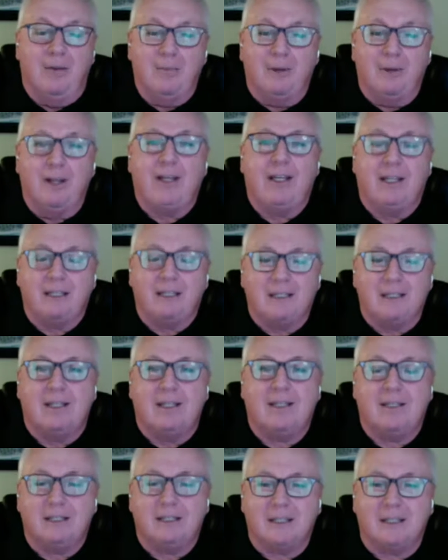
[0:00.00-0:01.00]
but
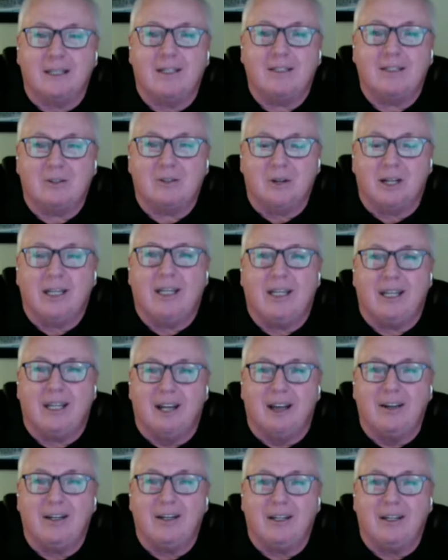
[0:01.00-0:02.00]
it's tricky.
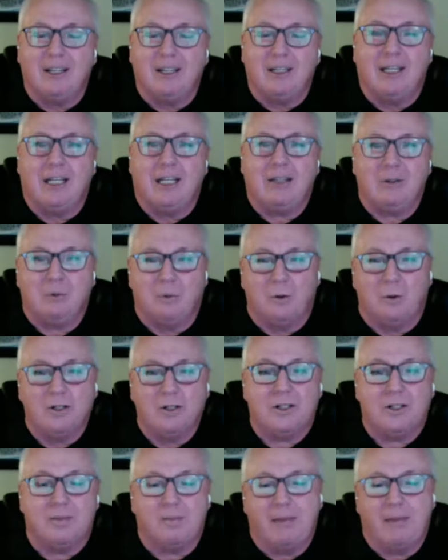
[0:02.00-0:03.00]
You get
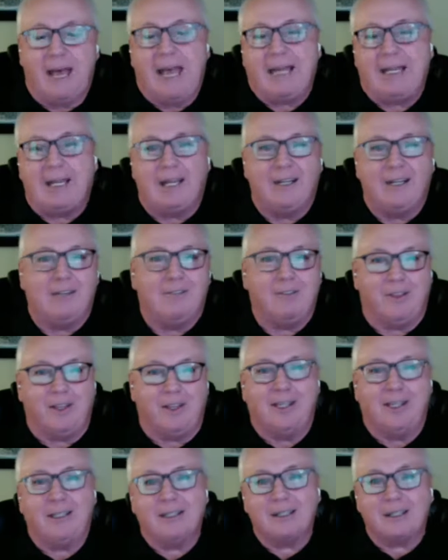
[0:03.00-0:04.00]
towards the back end of
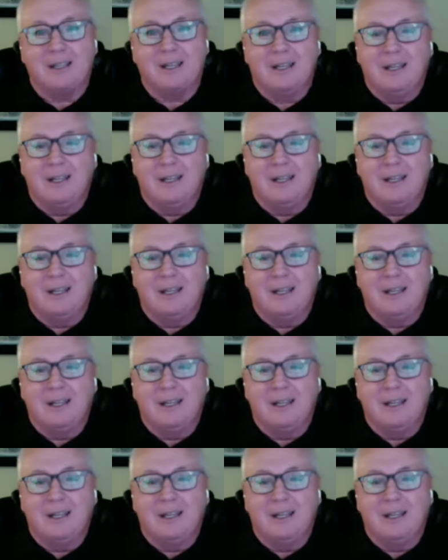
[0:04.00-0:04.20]
things